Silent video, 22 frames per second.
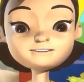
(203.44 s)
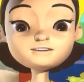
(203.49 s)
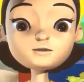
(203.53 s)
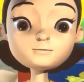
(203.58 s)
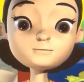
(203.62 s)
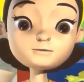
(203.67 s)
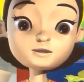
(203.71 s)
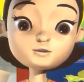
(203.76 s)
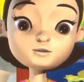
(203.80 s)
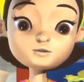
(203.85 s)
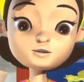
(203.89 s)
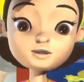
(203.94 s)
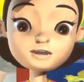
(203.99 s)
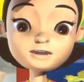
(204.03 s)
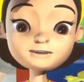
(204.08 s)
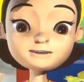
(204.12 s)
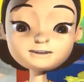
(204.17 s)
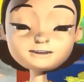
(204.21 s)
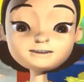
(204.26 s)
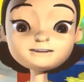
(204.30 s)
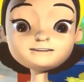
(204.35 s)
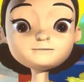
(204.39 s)
So,
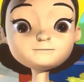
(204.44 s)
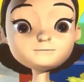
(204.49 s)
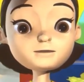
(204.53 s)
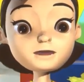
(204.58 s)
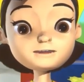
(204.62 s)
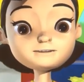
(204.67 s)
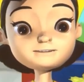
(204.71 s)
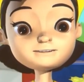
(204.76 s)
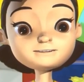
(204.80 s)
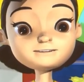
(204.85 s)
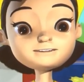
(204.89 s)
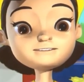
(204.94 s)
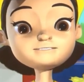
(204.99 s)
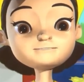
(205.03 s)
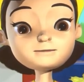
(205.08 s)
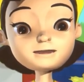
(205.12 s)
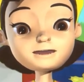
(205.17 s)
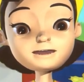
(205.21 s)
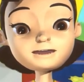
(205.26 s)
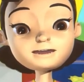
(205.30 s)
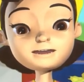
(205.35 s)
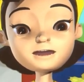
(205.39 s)
pollution is the process of
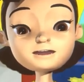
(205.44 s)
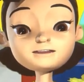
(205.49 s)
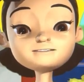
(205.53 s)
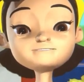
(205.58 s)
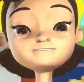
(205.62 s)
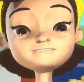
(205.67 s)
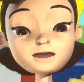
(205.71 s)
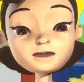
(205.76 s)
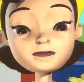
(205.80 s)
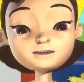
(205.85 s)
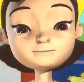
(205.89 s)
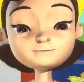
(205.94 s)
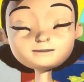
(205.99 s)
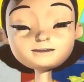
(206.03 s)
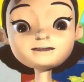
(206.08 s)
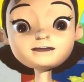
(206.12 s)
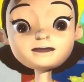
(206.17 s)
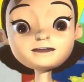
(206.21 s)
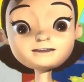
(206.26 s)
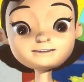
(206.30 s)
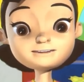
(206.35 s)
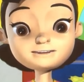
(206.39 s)
making our
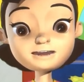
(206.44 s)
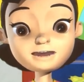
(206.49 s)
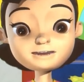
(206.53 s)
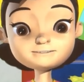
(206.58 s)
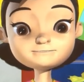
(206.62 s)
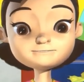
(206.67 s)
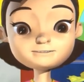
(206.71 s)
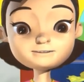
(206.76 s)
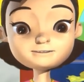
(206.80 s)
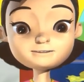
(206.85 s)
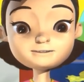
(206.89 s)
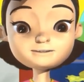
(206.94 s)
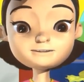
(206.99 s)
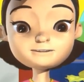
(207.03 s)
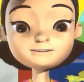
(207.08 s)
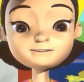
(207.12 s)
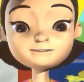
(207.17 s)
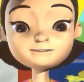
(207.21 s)
environment unsafe.